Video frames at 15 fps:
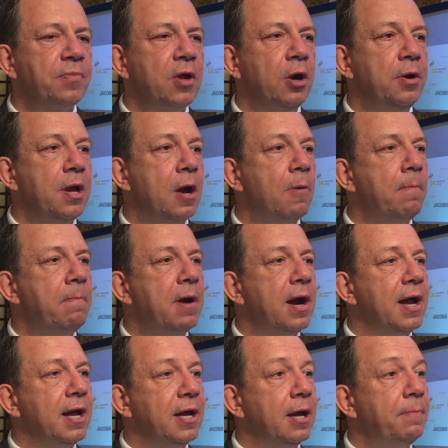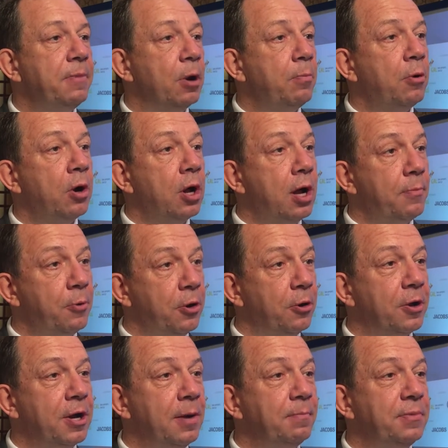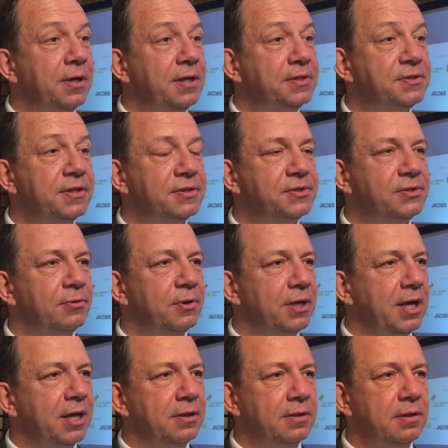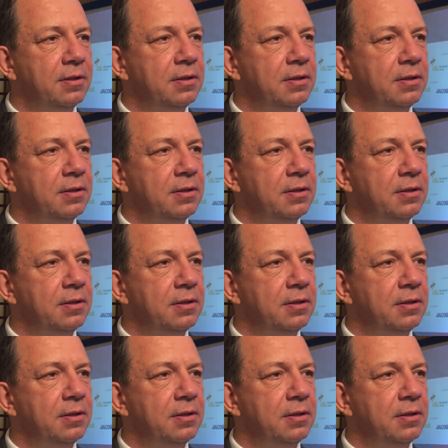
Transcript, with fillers: are now buying up airport operator companies. And so again,